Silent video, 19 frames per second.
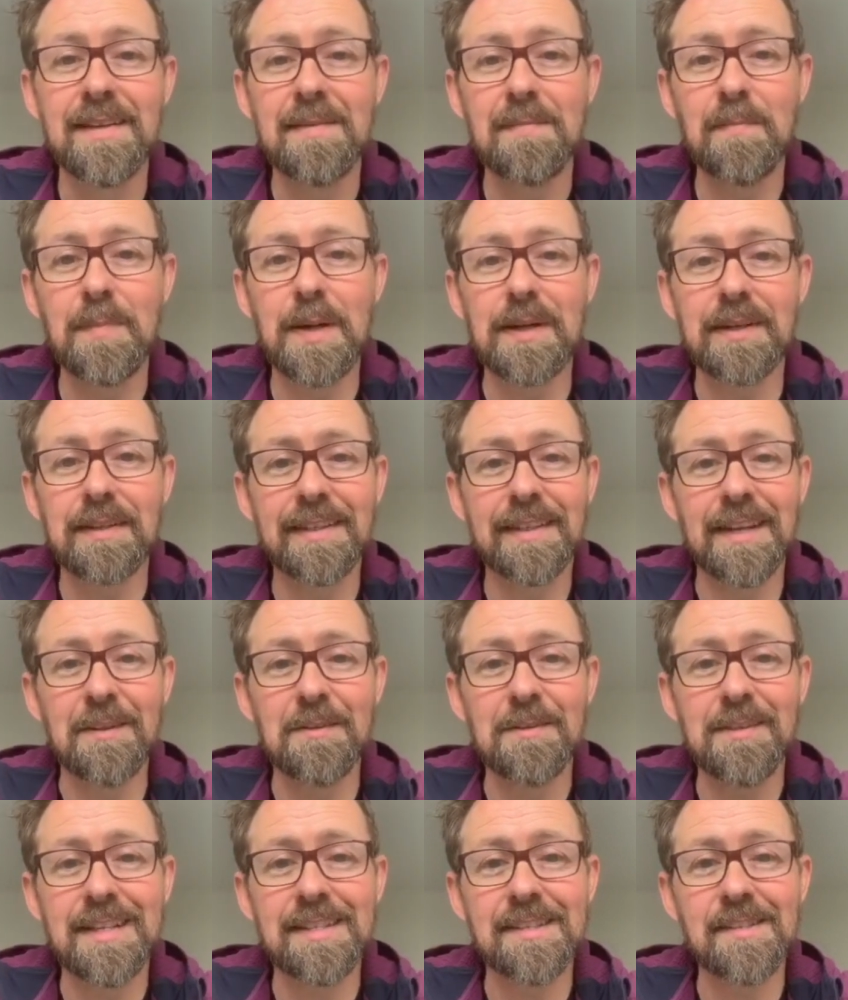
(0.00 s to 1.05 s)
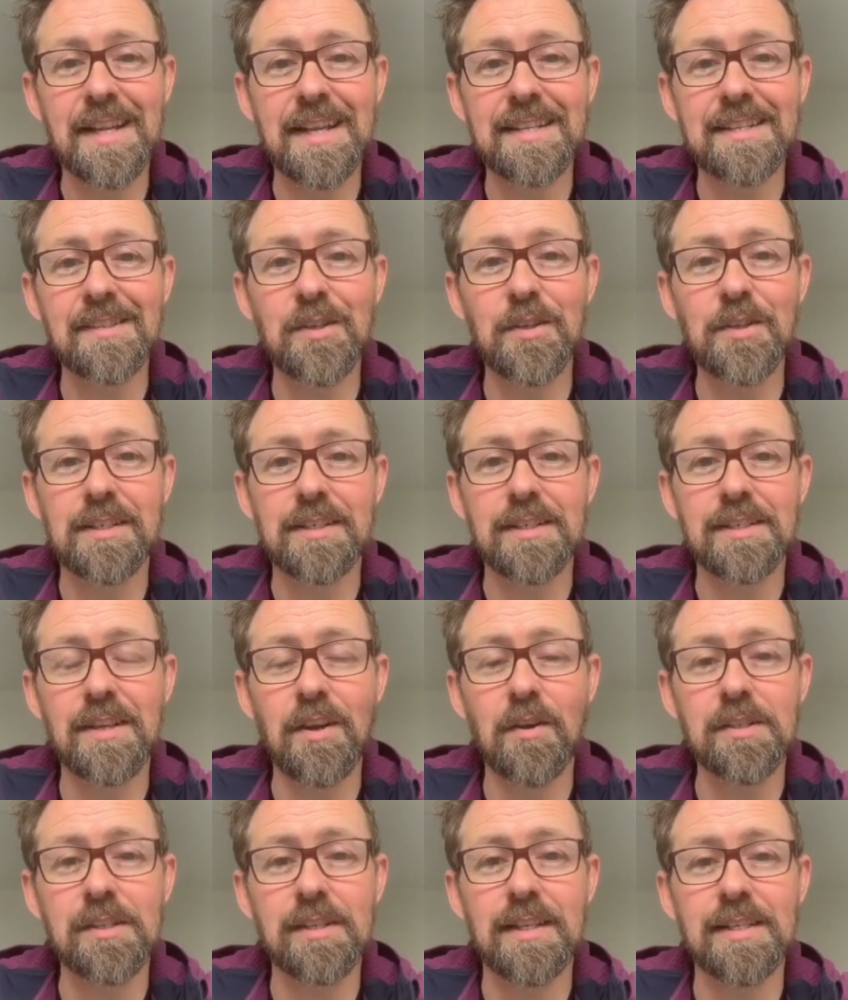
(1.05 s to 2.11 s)
But that's good. It's
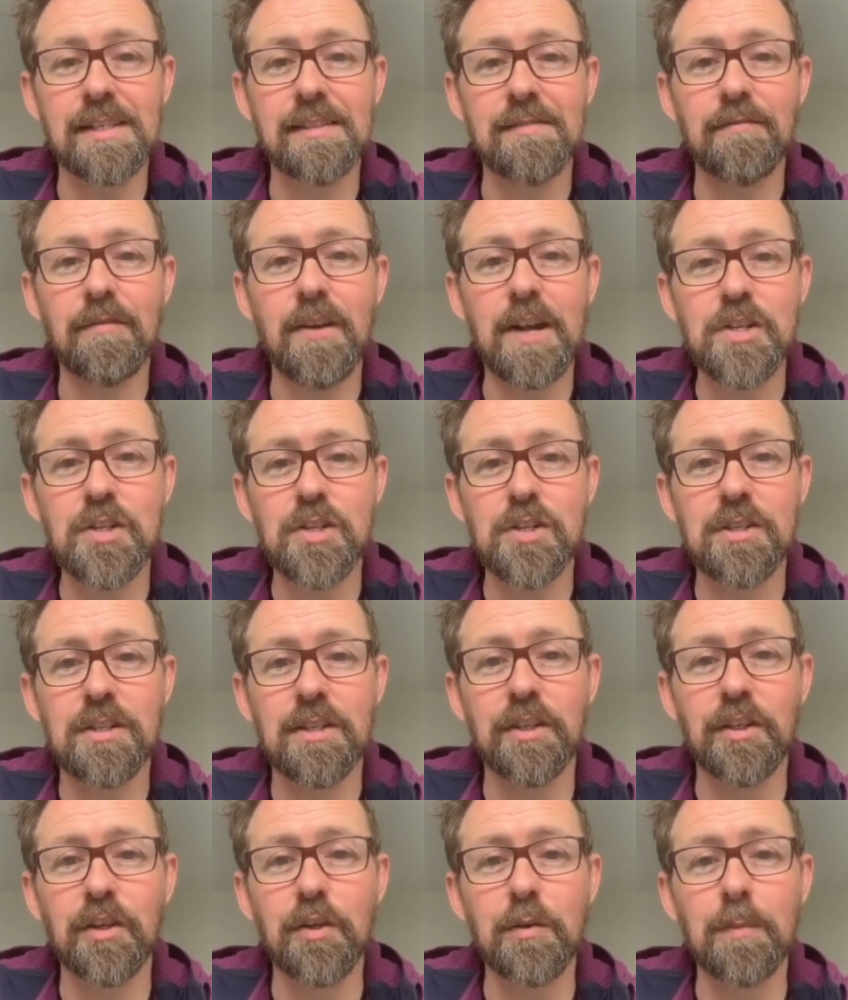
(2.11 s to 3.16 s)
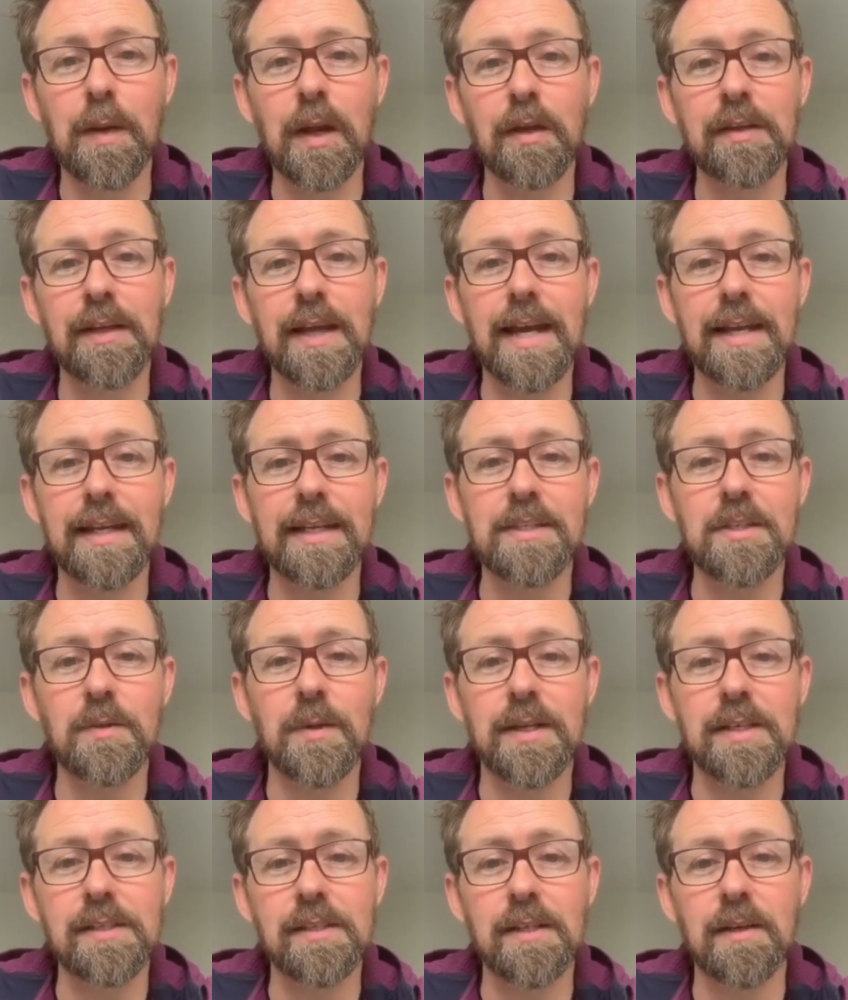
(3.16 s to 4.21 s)
nice that there's fresh new blood getting into
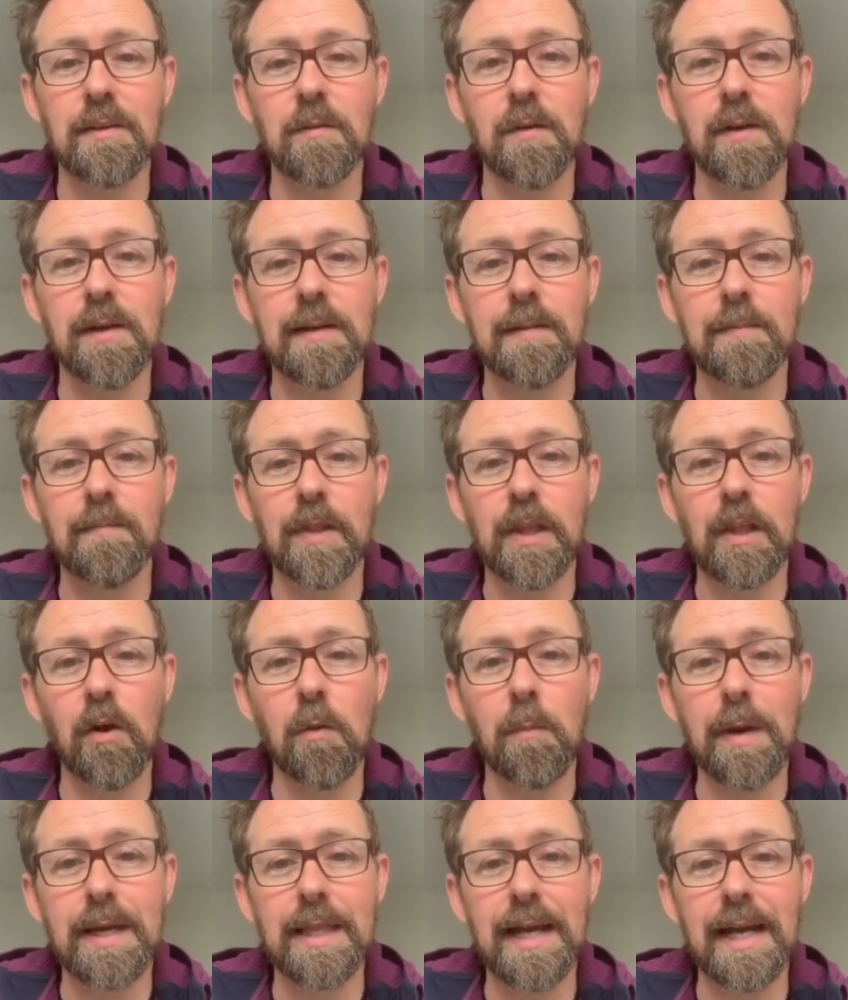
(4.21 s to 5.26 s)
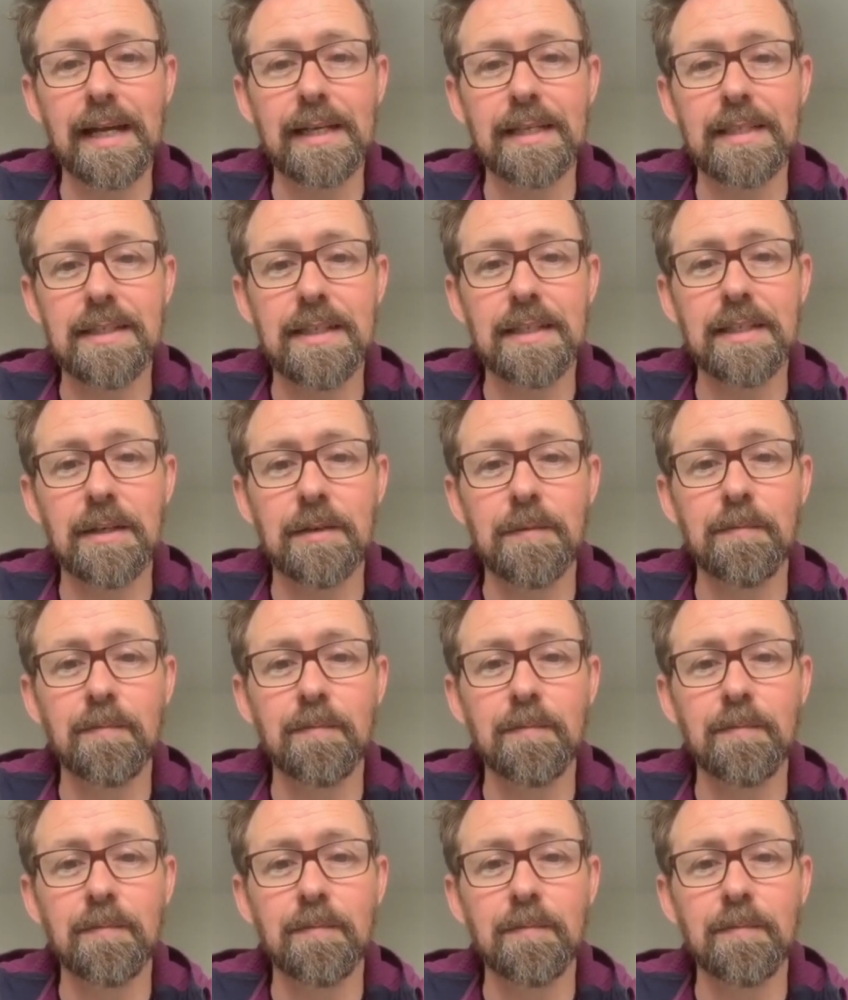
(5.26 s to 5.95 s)
it. So long may that continue.